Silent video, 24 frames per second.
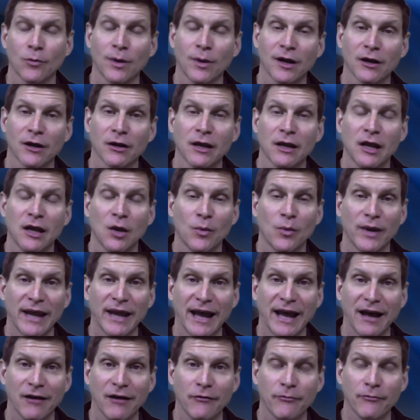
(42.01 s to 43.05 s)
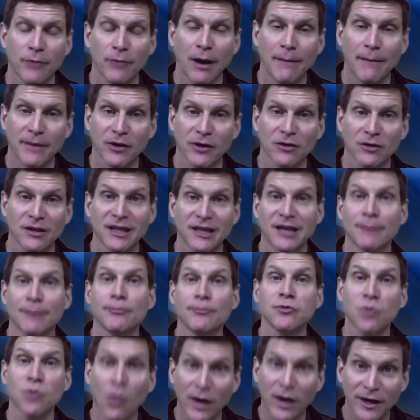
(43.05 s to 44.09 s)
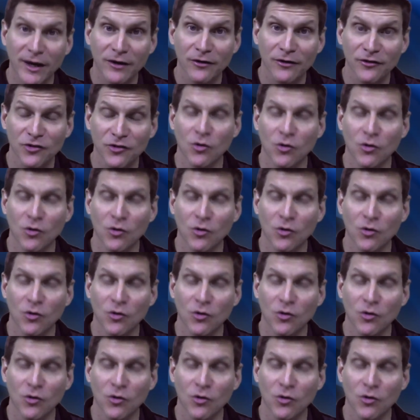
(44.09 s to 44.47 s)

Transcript: where we have primarily employers